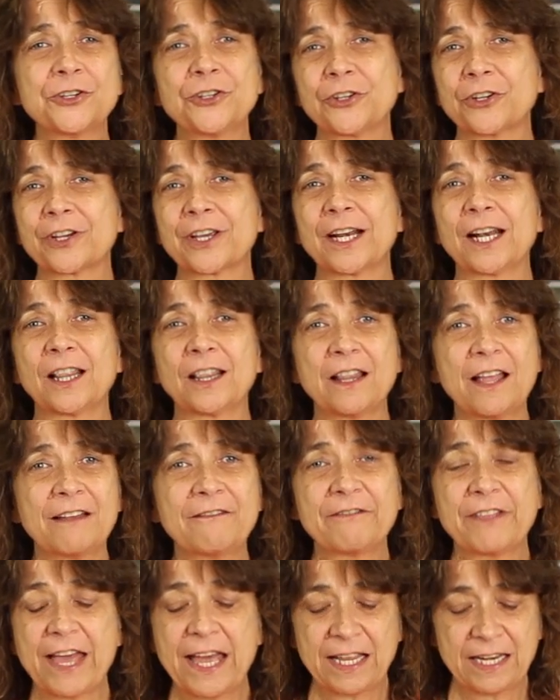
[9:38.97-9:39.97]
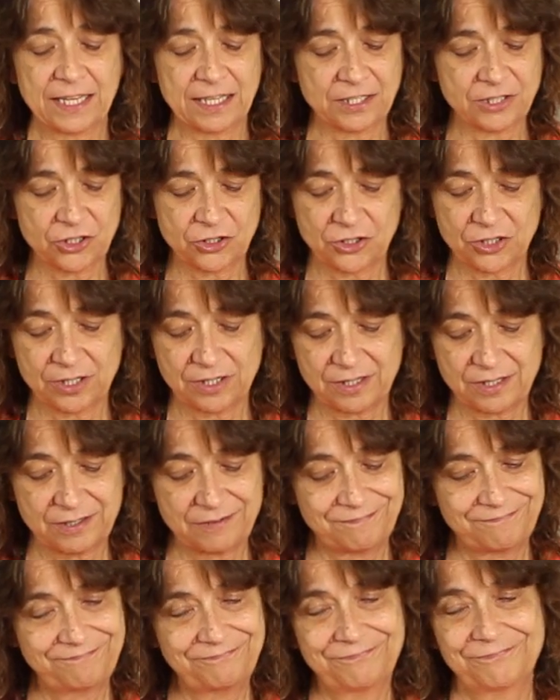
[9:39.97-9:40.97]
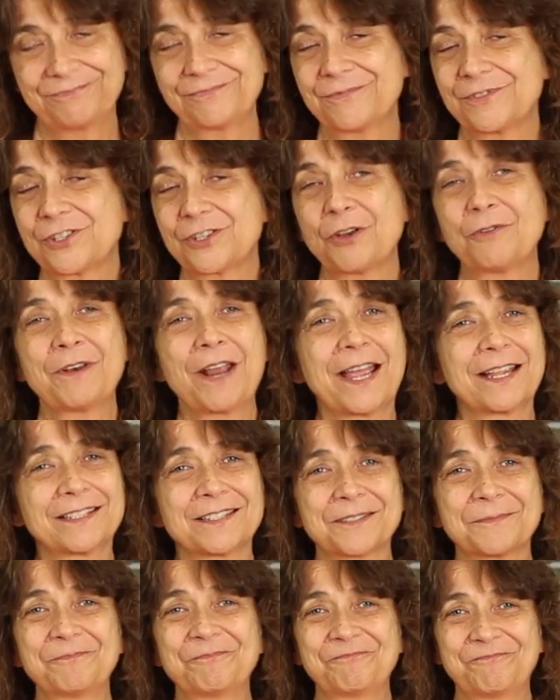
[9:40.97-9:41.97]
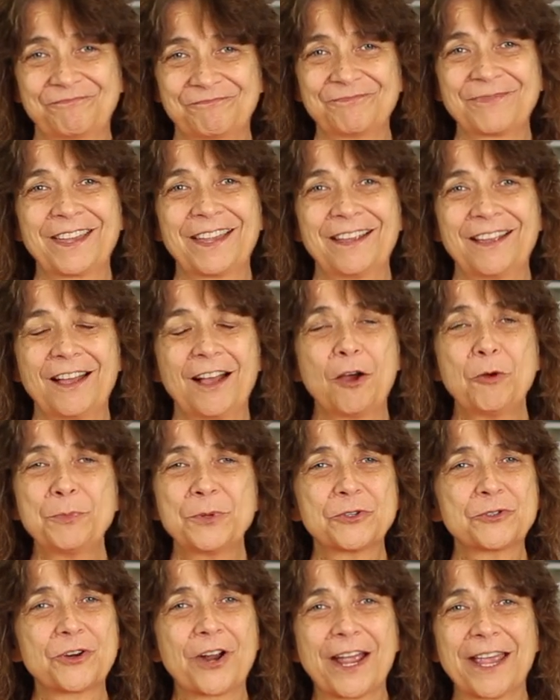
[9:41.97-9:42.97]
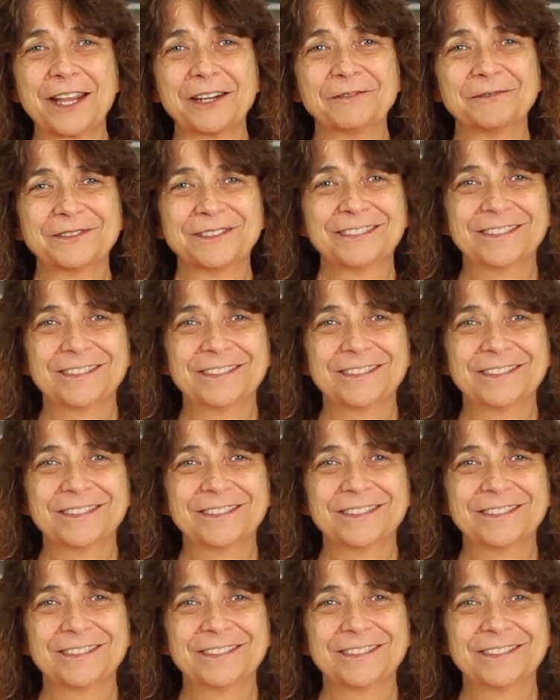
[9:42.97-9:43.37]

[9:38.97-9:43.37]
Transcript: You're gonna love that. It's just so nice. Hope you try it.